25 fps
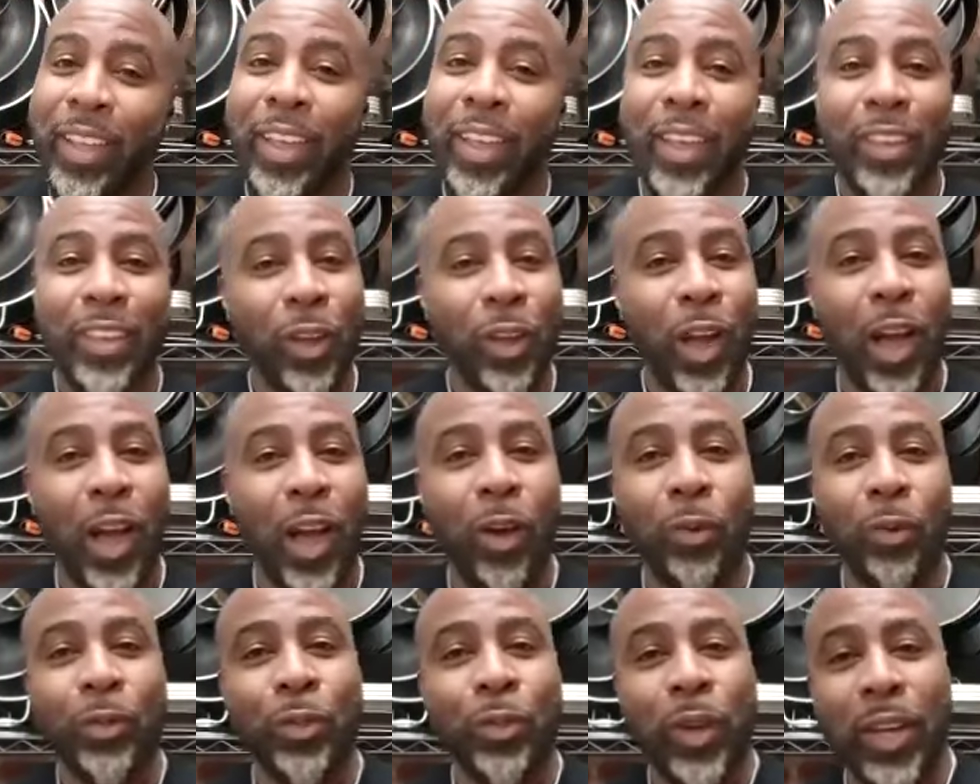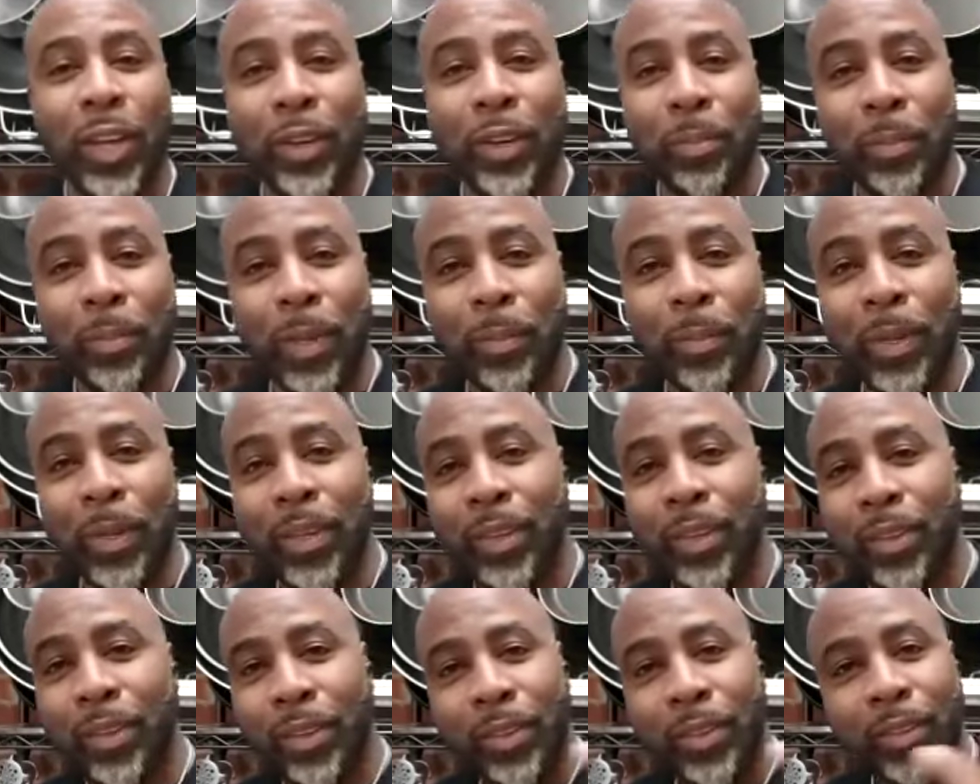And, I would try to
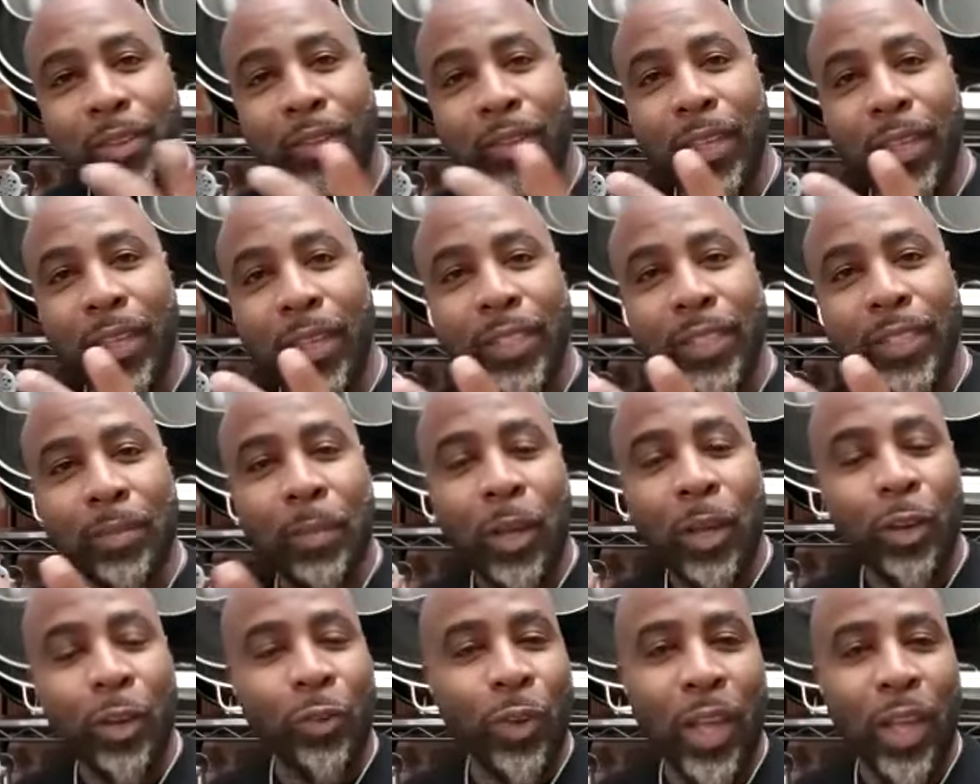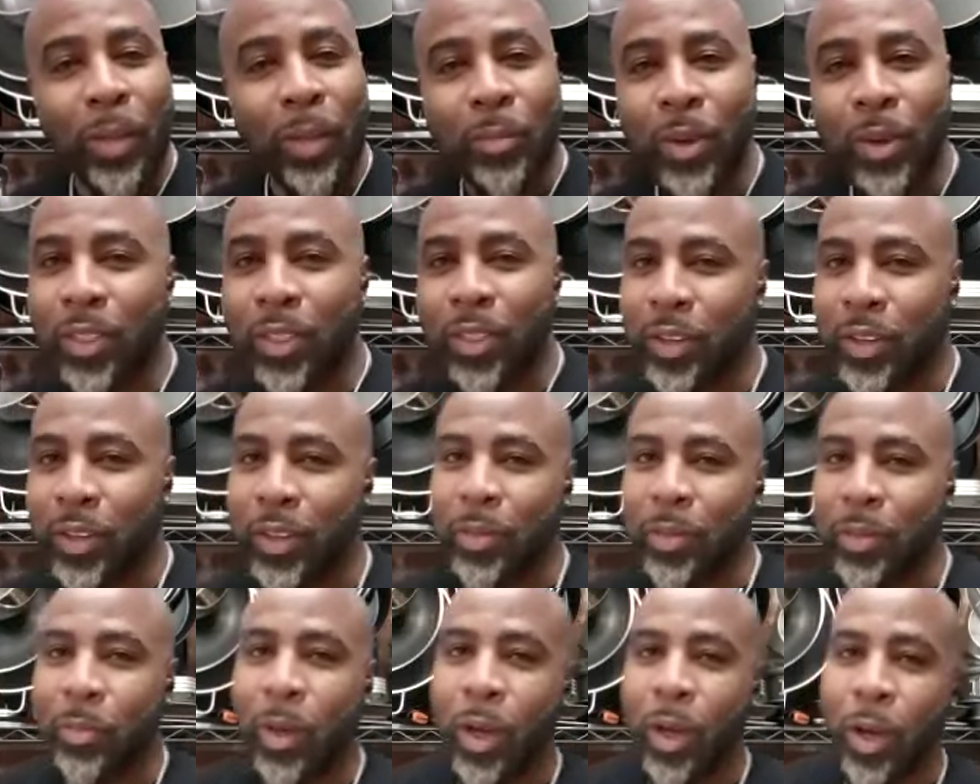mimic things that my grandmother
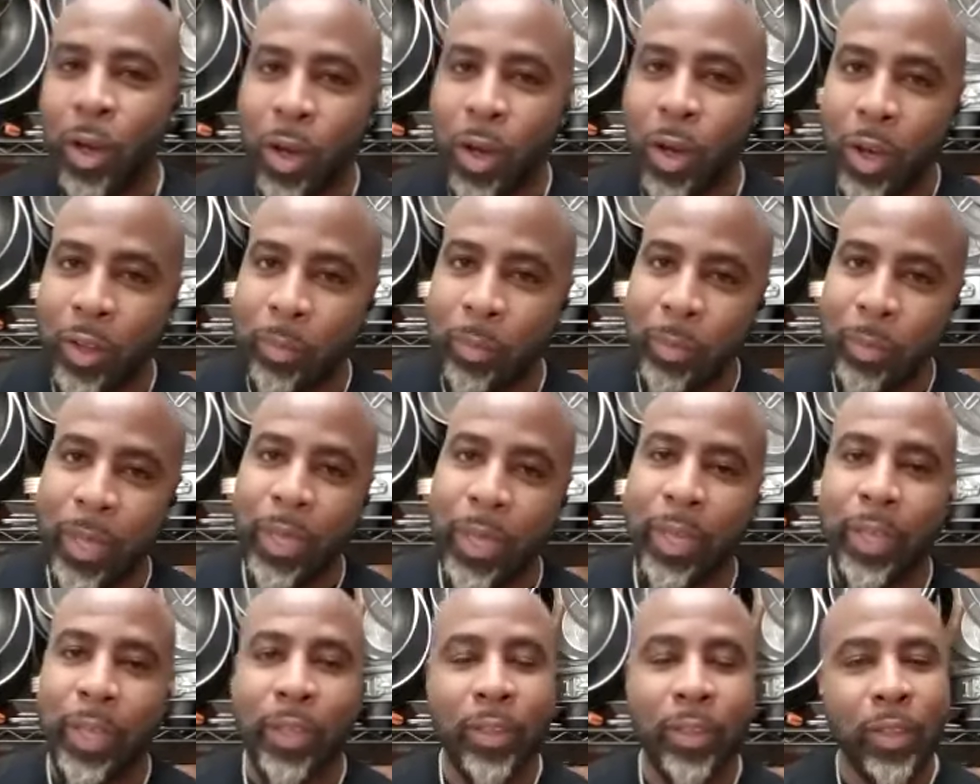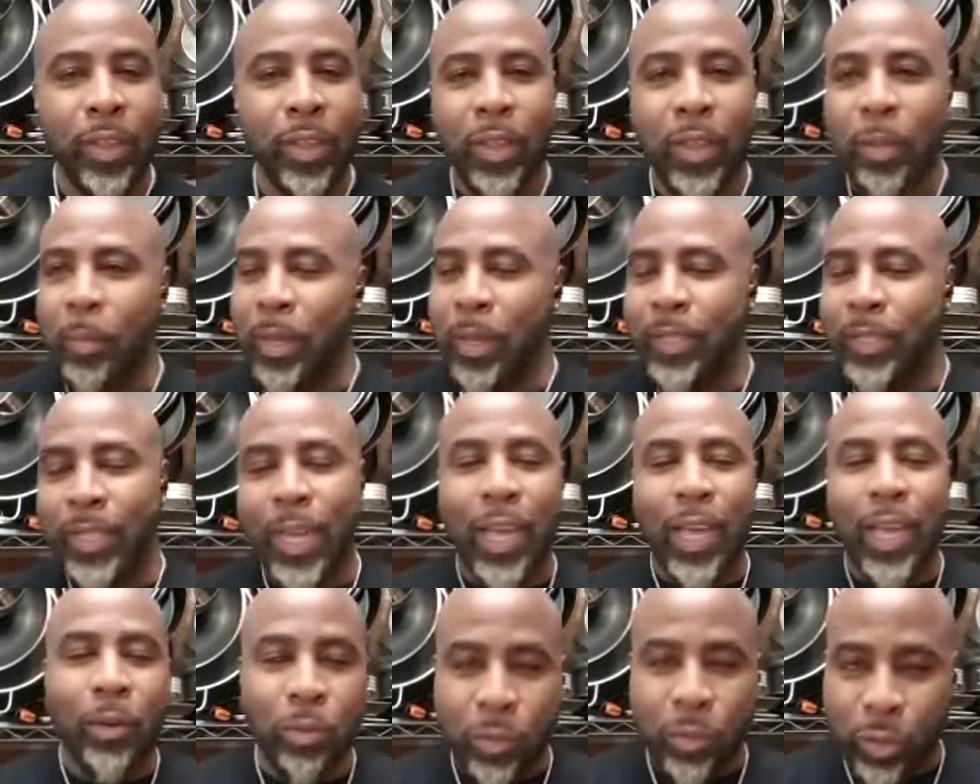and my aunt made. My
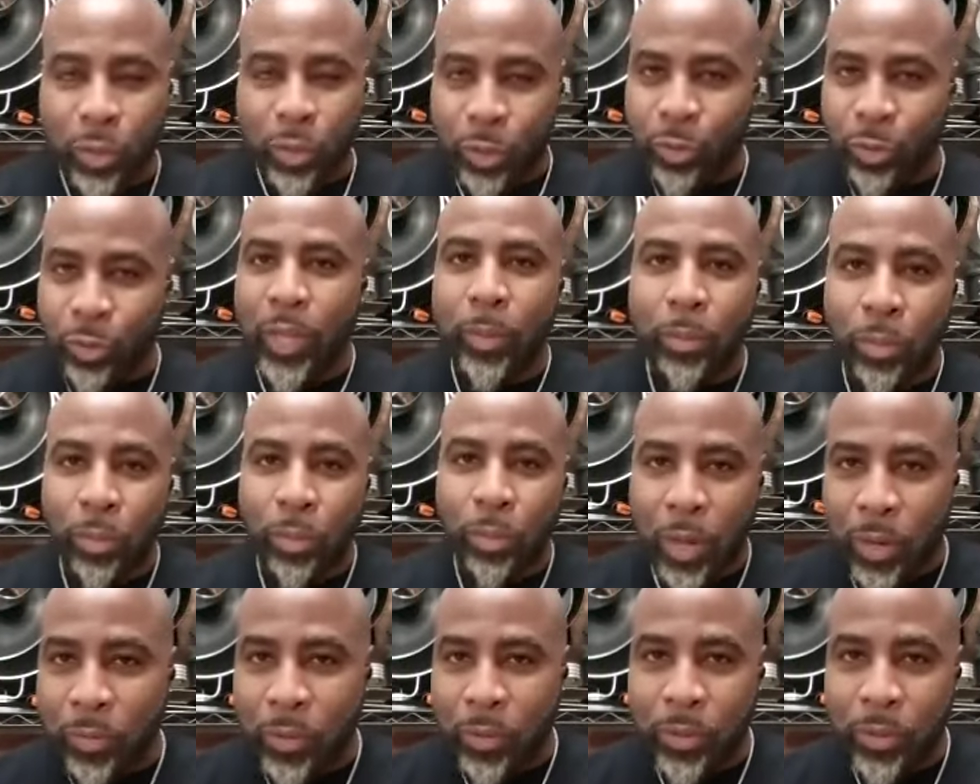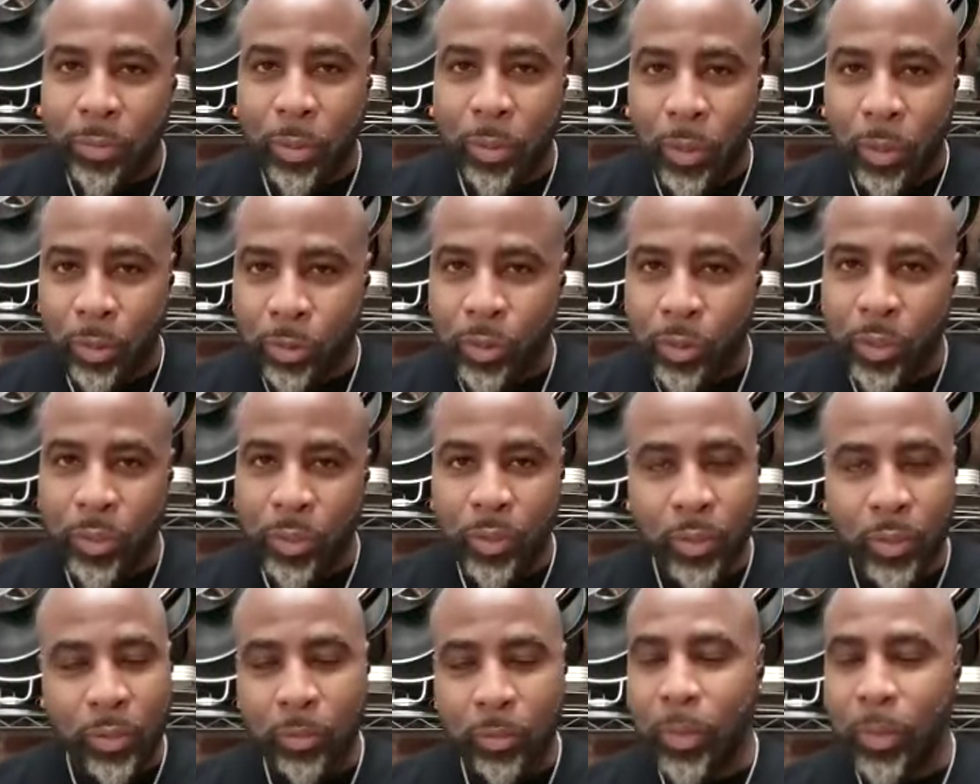dad was a great breakfast person.
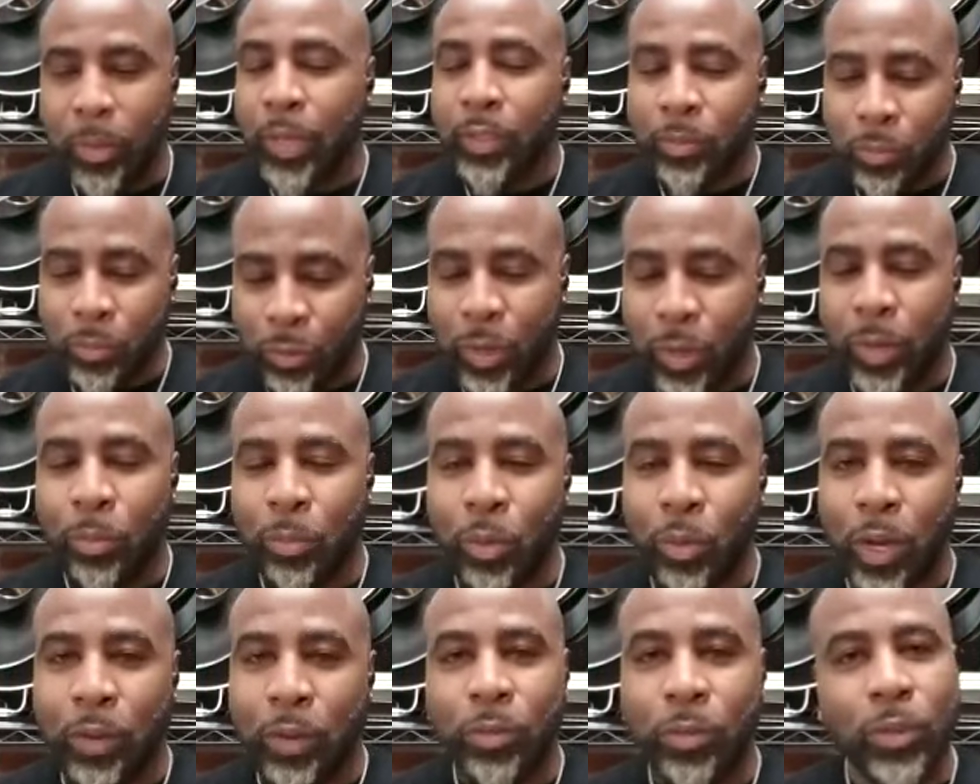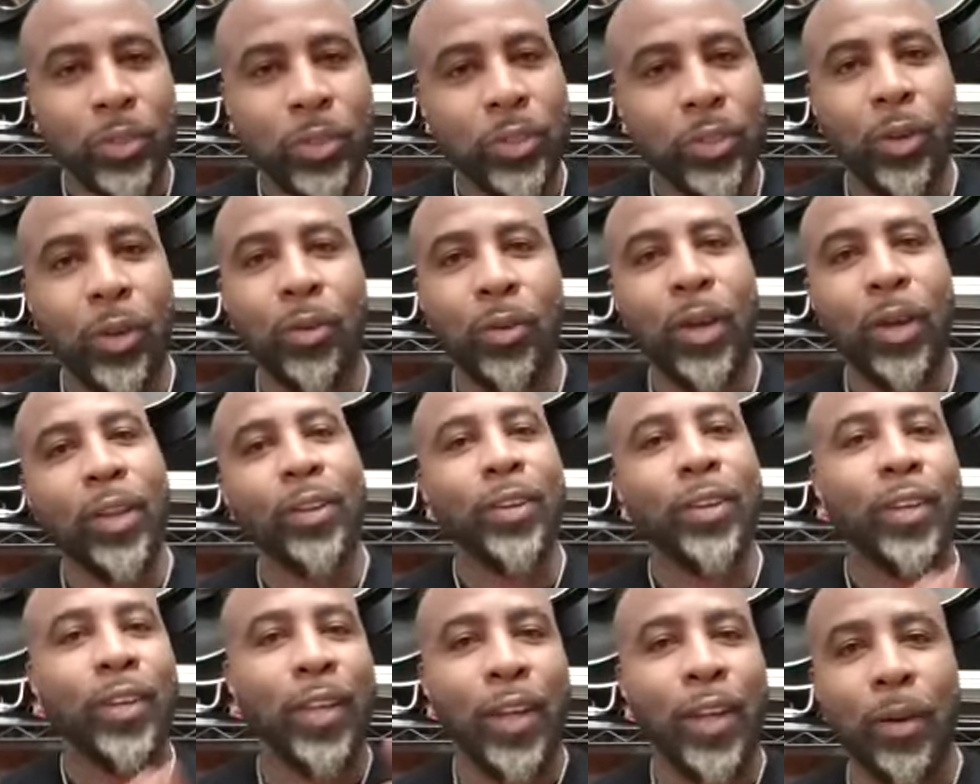He made some great breakfast. So I
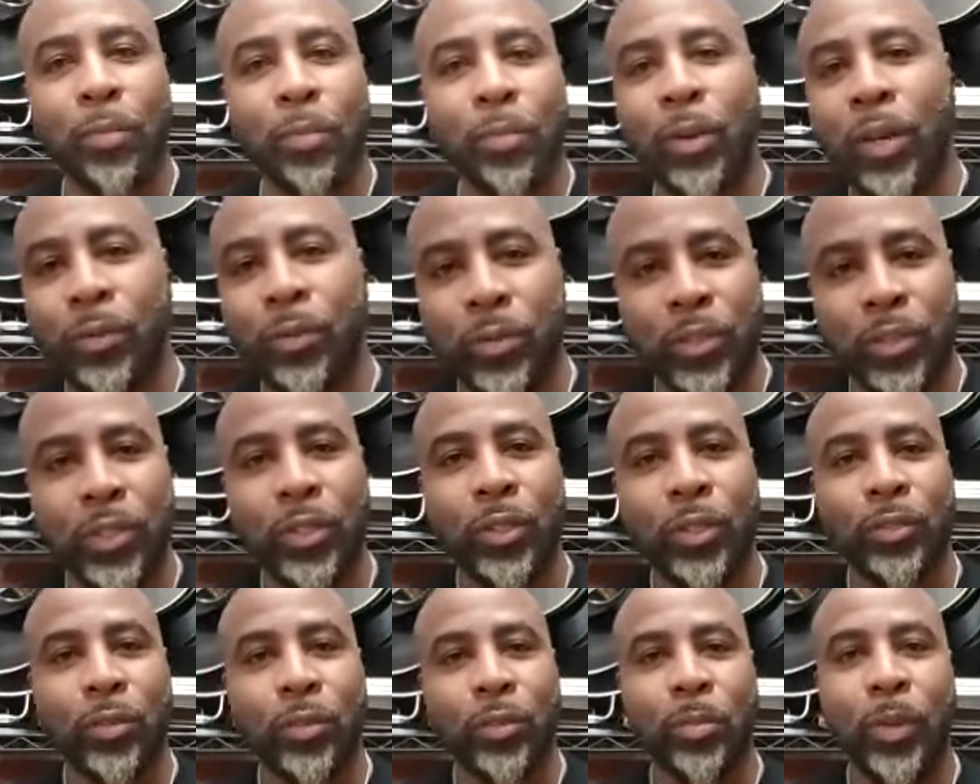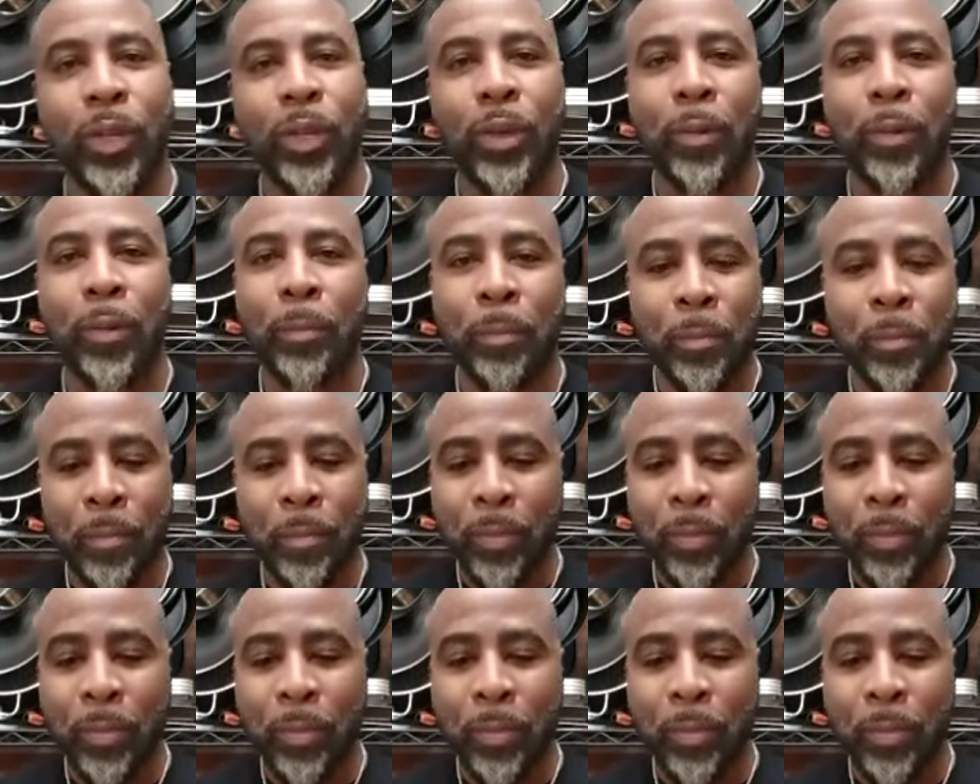learned a lot of breakfast skills from him.